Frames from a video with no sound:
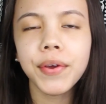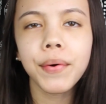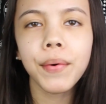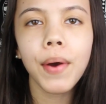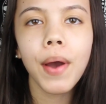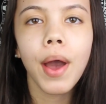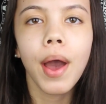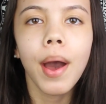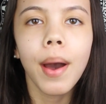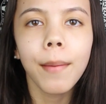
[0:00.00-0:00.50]

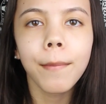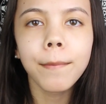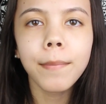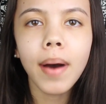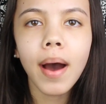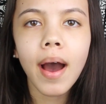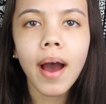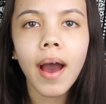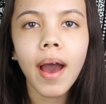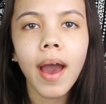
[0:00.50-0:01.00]
you
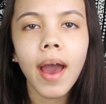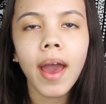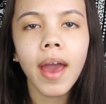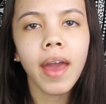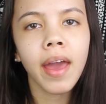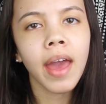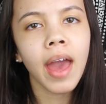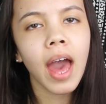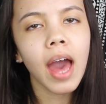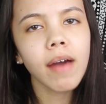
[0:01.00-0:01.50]

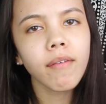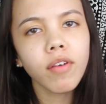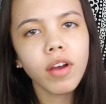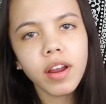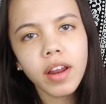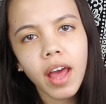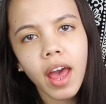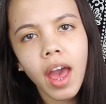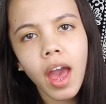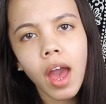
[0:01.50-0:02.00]
my
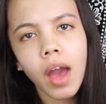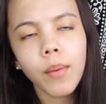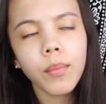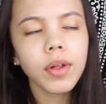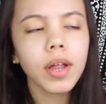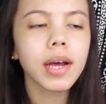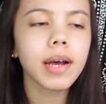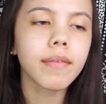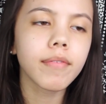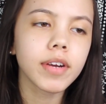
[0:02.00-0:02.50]
everyday,
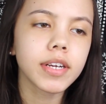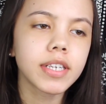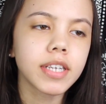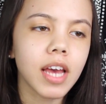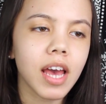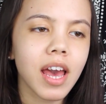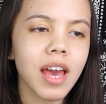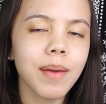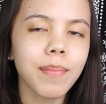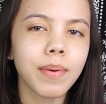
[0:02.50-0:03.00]
well not
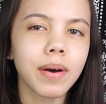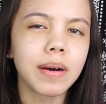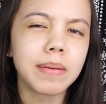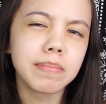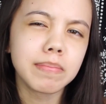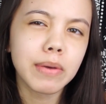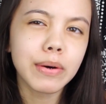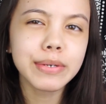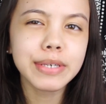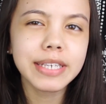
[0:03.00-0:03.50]
everyday,
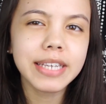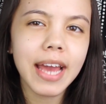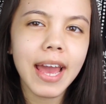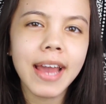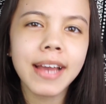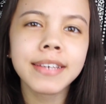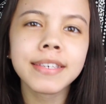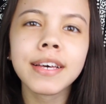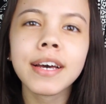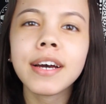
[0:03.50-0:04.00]
but most
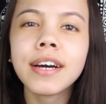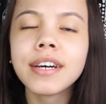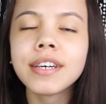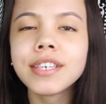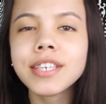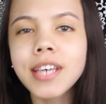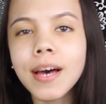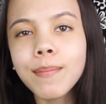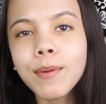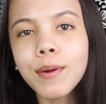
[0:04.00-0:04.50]
days,
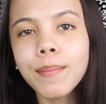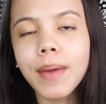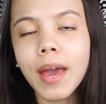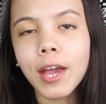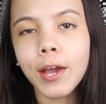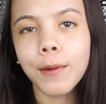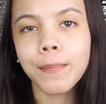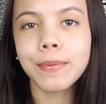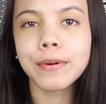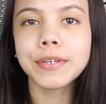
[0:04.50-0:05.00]
summer
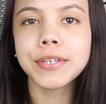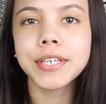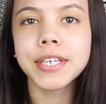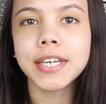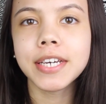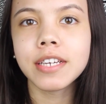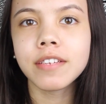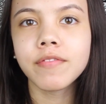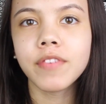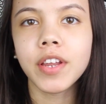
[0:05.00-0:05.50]
makeup
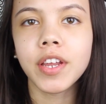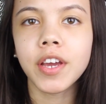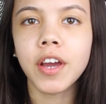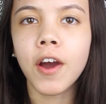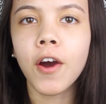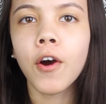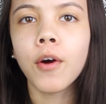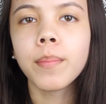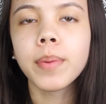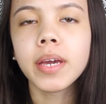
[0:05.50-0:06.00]
routine
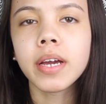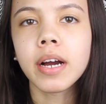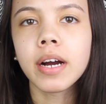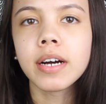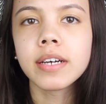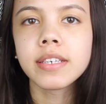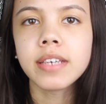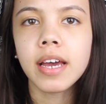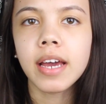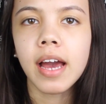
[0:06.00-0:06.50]
video
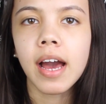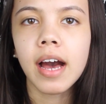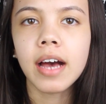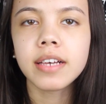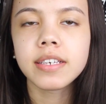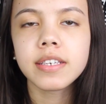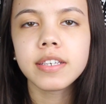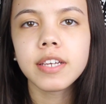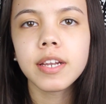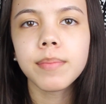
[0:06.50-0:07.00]
because I
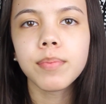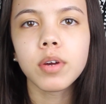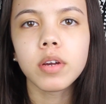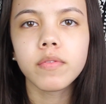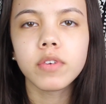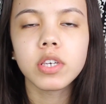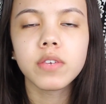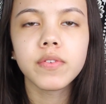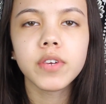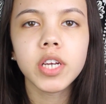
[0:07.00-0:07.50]
asked in a
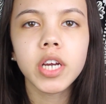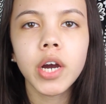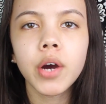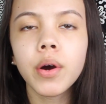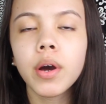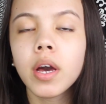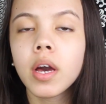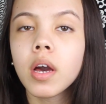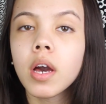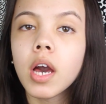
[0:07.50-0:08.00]
previous
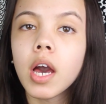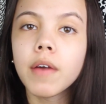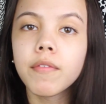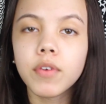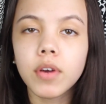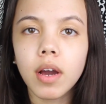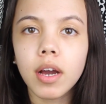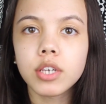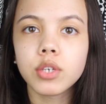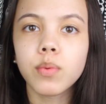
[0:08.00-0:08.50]
video
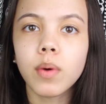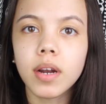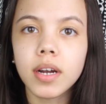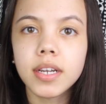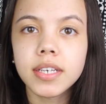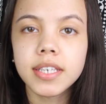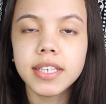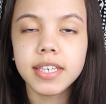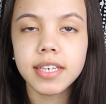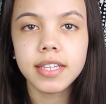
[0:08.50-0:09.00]
if you guys
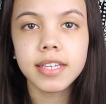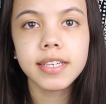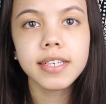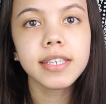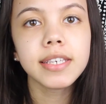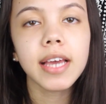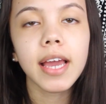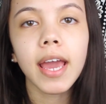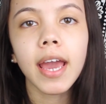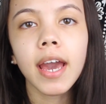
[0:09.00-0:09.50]
wanted to see
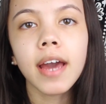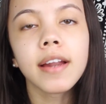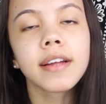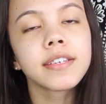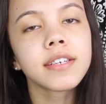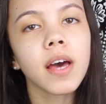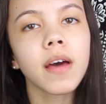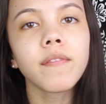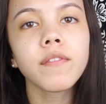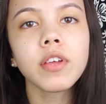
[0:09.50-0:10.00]
this and
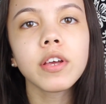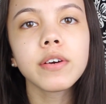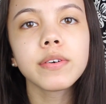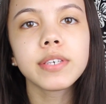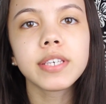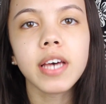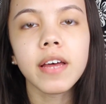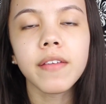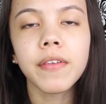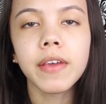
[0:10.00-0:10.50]
a ton of you
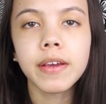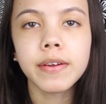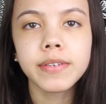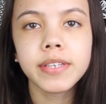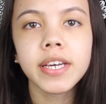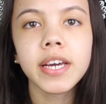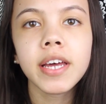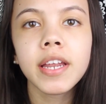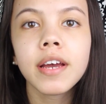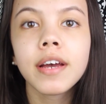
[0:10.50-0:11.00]
said that you
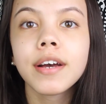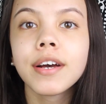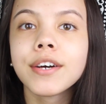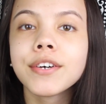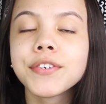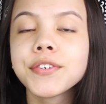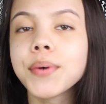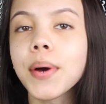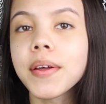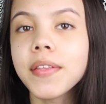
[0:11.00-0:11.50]
did,
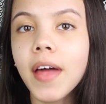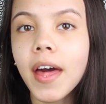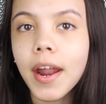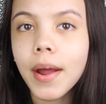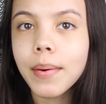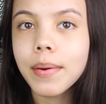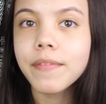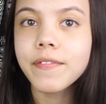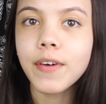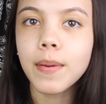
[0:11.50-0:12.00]
so I thought
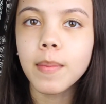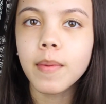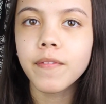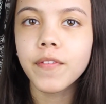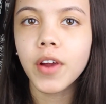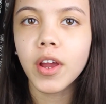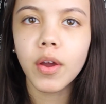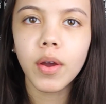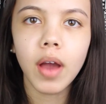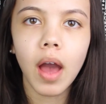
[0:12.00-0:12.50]
I would film it
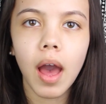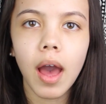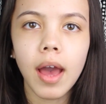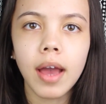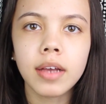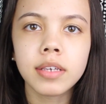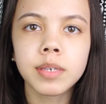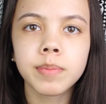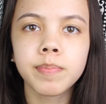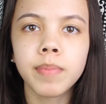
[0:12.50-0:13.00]
for you
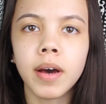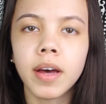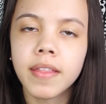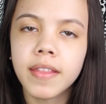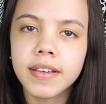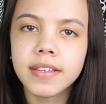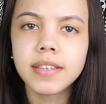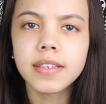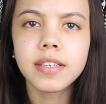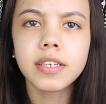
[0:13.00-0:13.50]
guys. But
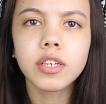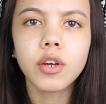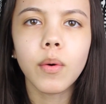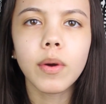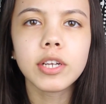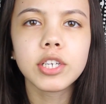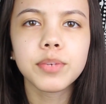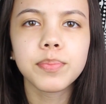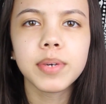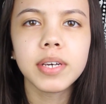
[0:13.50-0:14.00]
this isn't
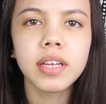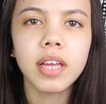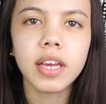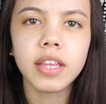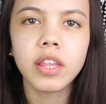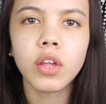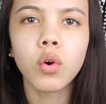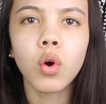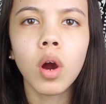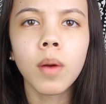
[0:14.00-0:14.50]
going to be
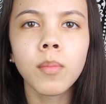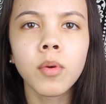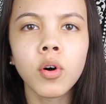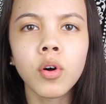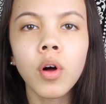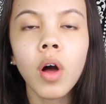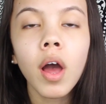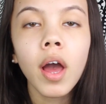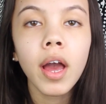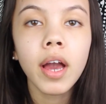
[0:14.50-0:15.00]
like the
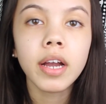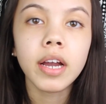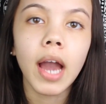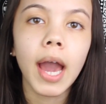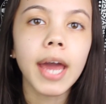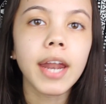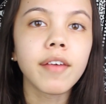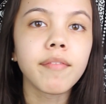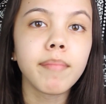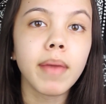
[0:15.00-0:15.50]
normal
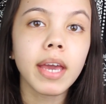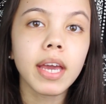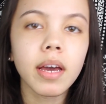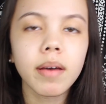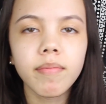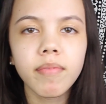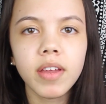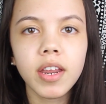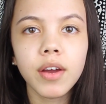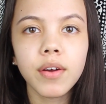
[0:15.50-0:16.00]
kind of
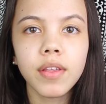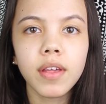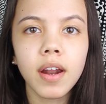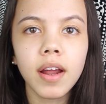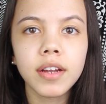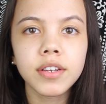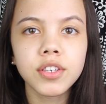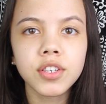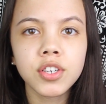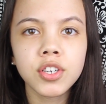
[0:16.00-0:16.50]
makeup video that
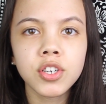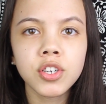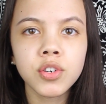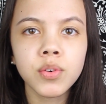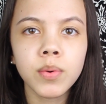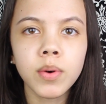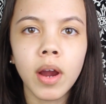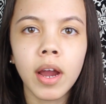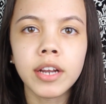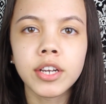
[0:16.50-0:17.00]
I
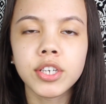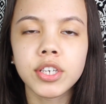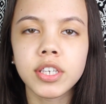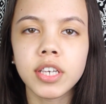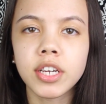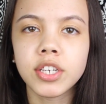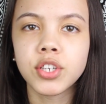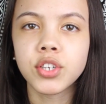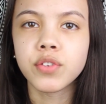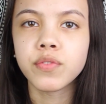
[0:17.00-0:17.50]
do where I just
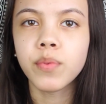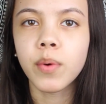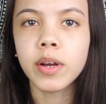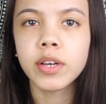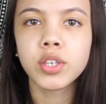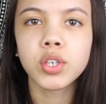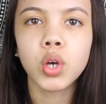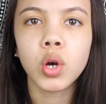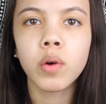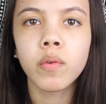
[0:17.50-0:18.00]
like do
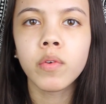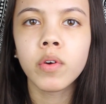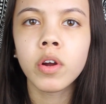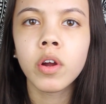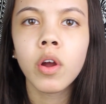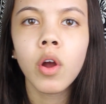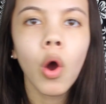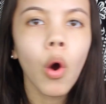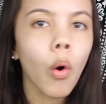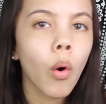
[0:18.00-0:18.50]

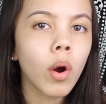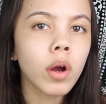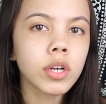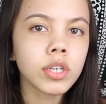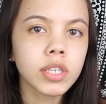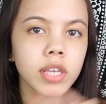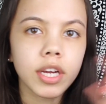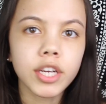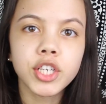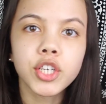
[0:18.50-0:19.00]
voiceover or
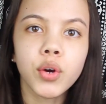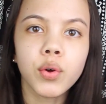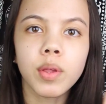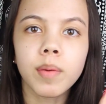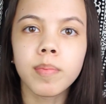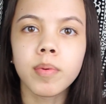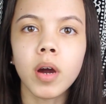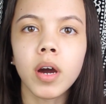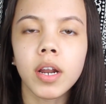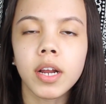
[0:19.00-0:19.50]
just like show
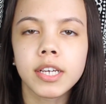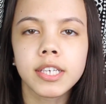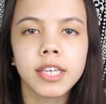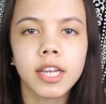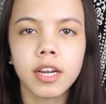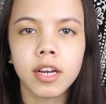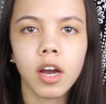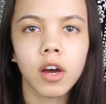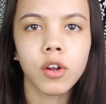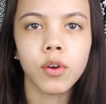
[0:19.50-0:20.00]
the products
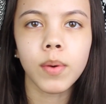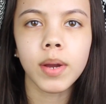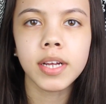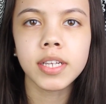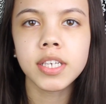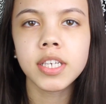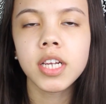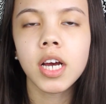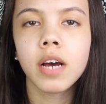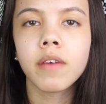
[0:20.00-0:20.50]
in a cutaway
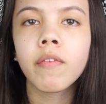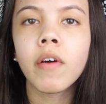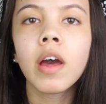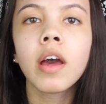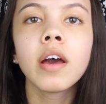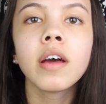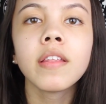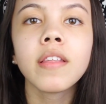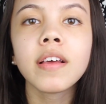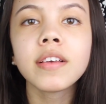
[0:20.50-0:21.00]
and stuff.
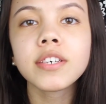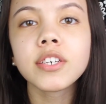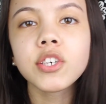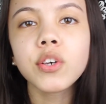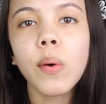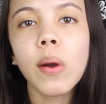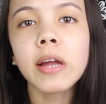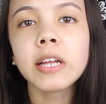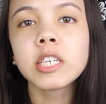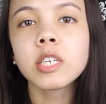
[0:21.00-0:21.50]
This is
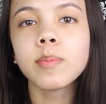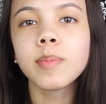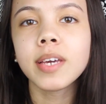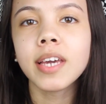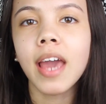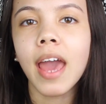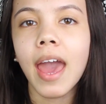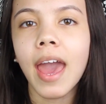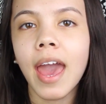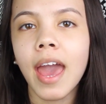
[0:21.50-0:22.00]
going to
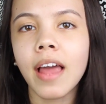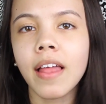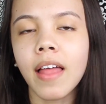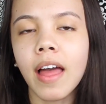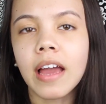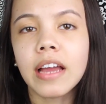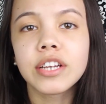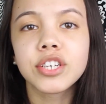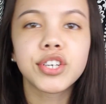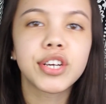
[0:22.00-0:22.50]
be a
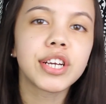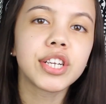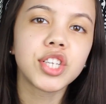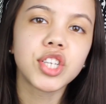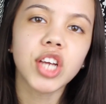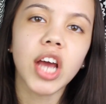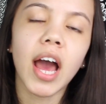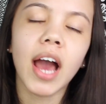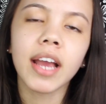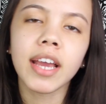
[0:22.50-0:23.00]
like chit
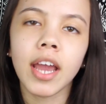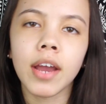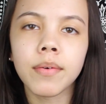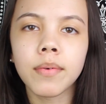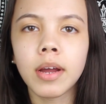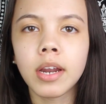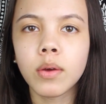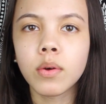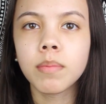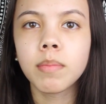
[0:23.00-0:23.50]
chat, get
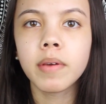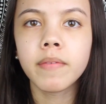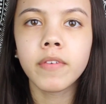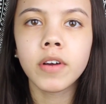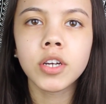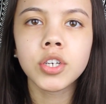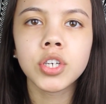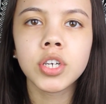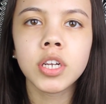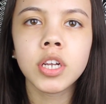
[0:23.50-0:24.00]
ready with me
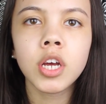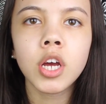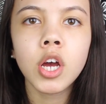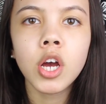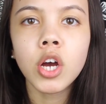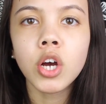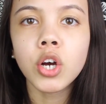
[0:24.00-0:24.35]
version.